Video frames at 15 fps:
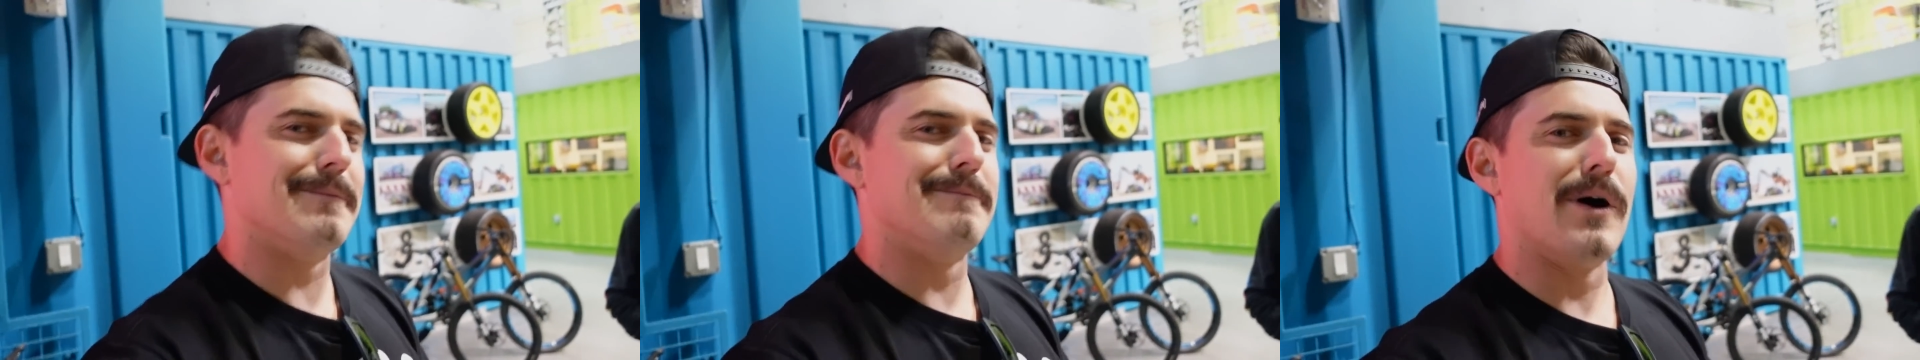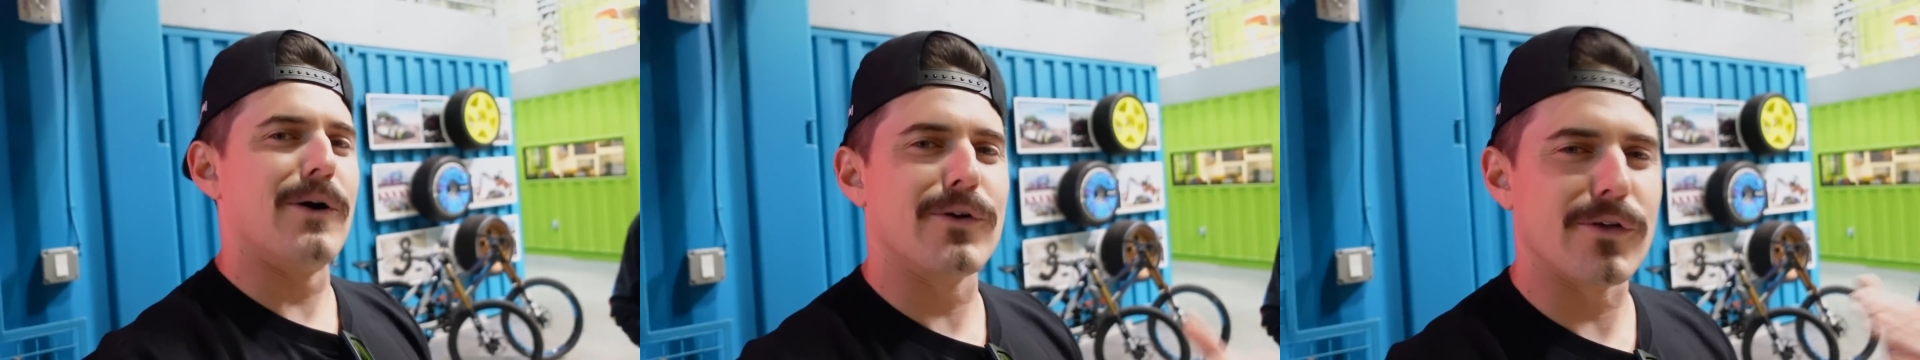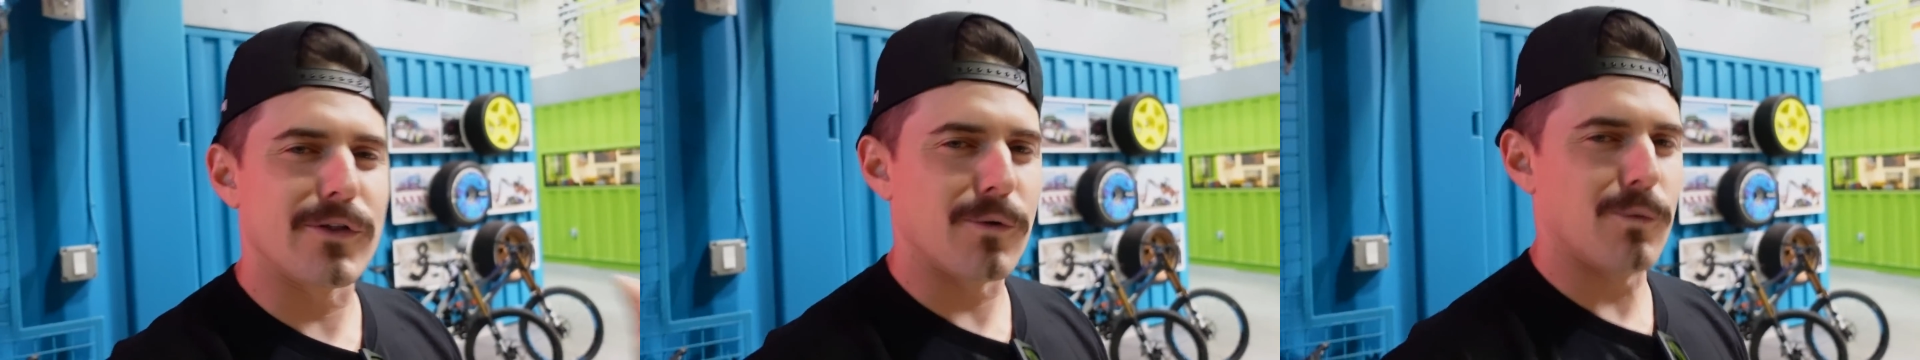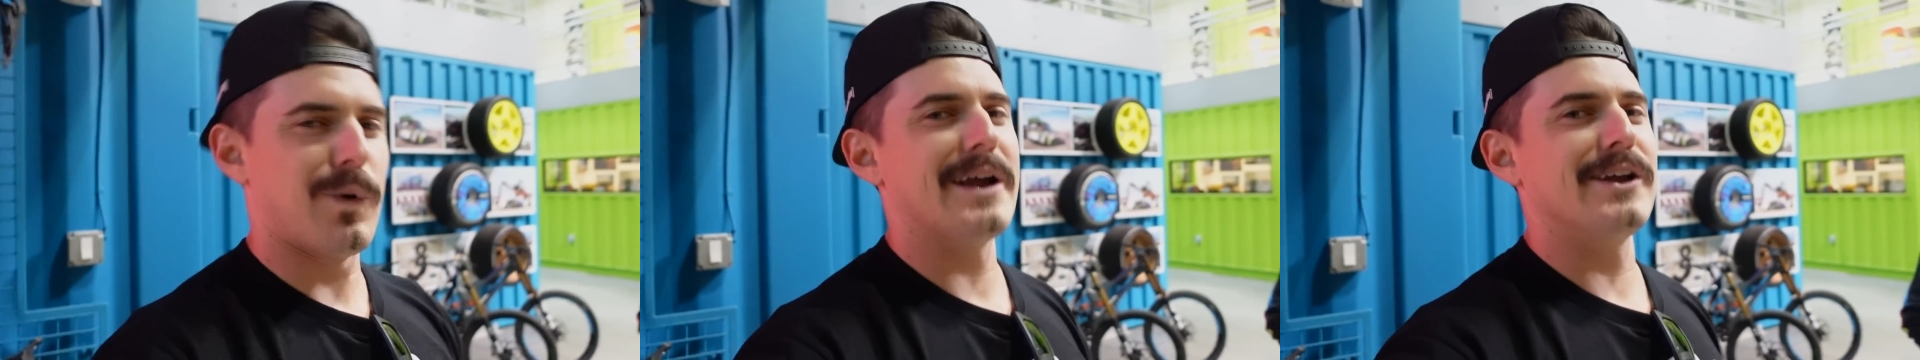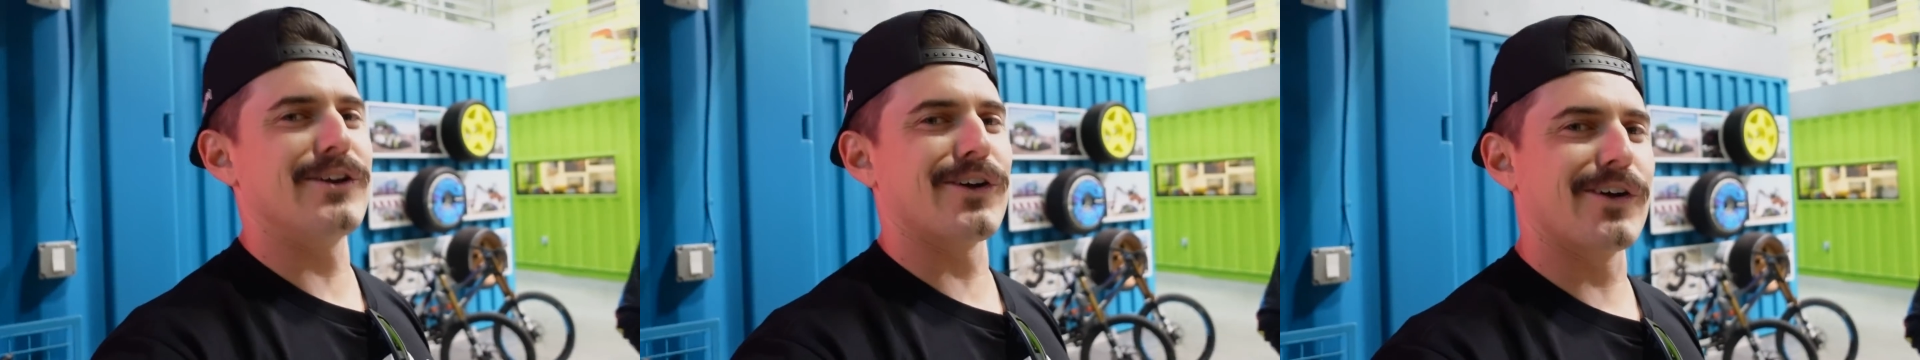a motor the
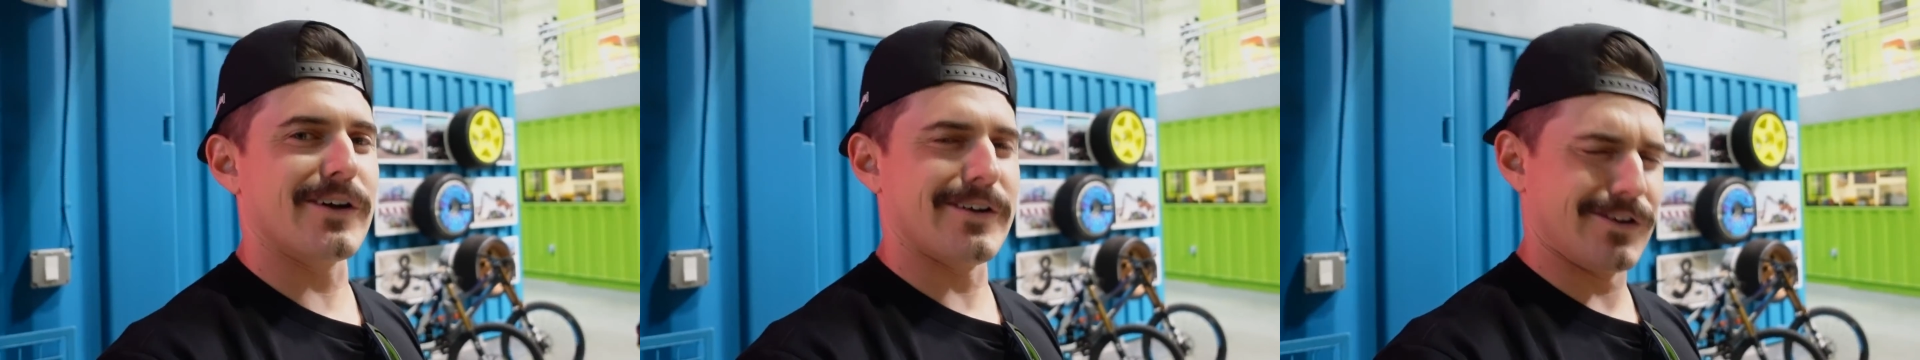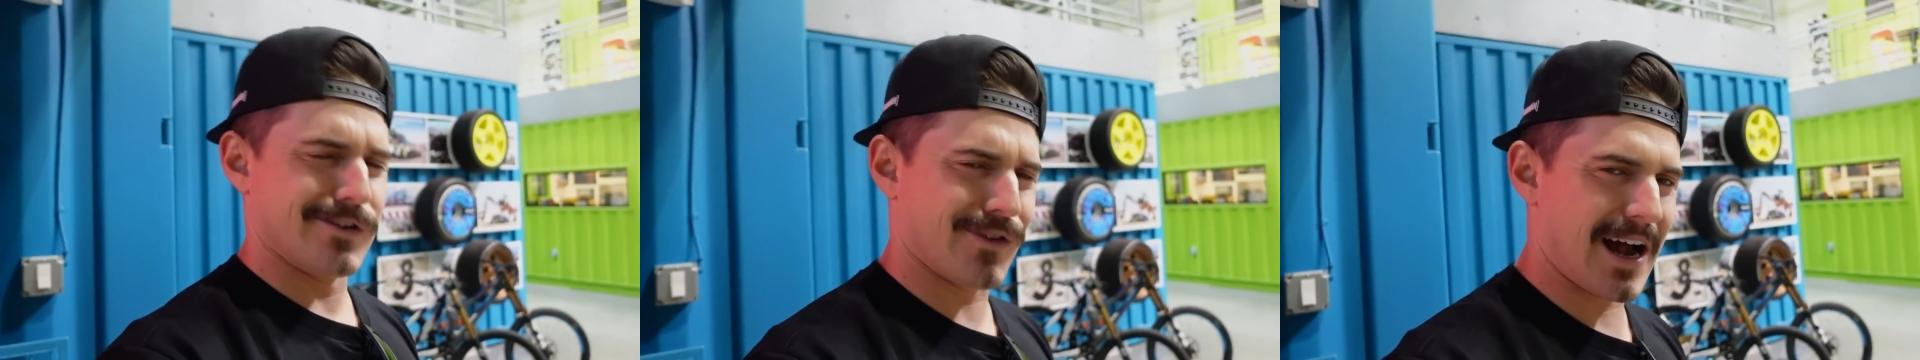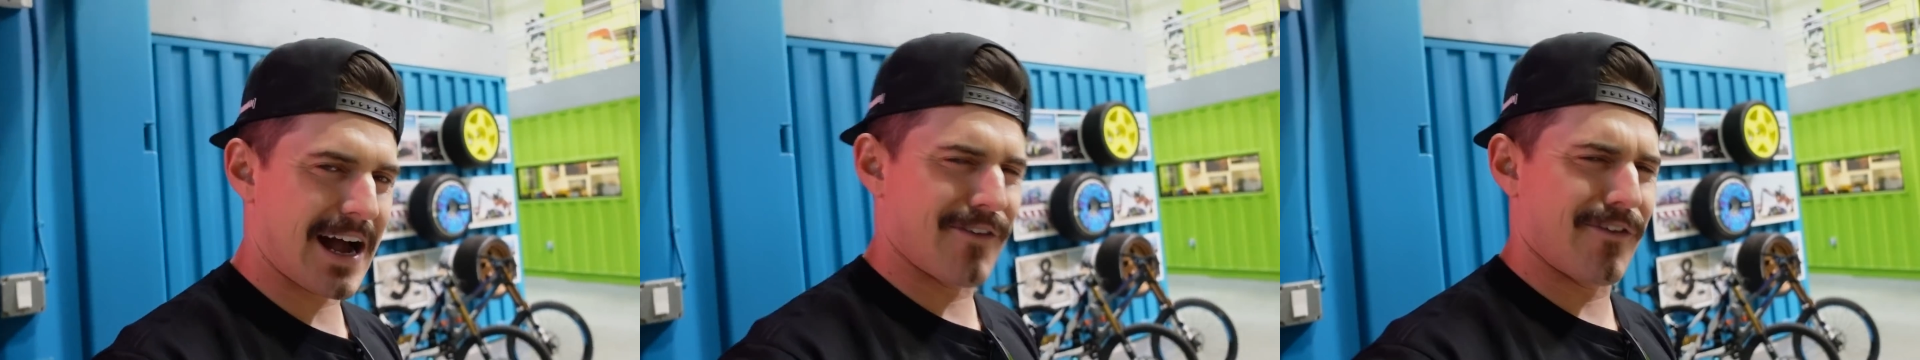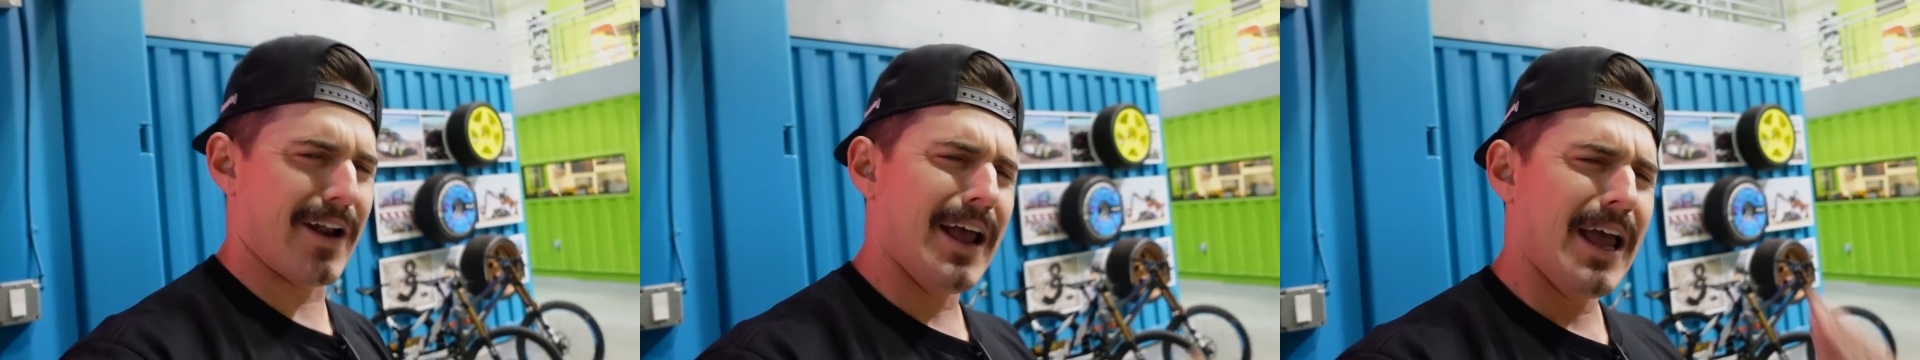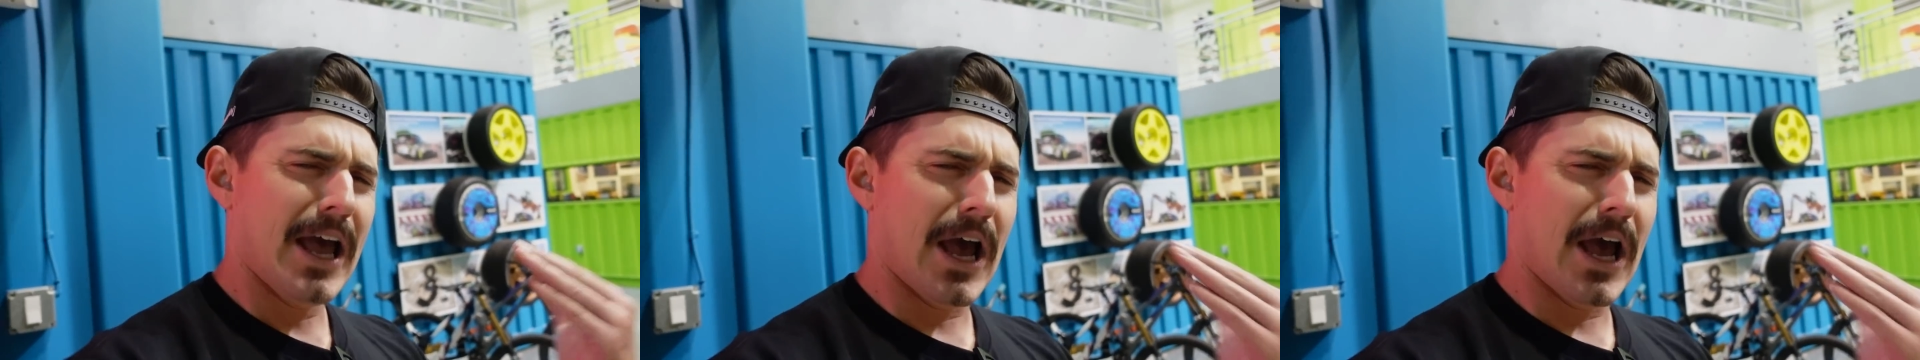way you're gonna drive it.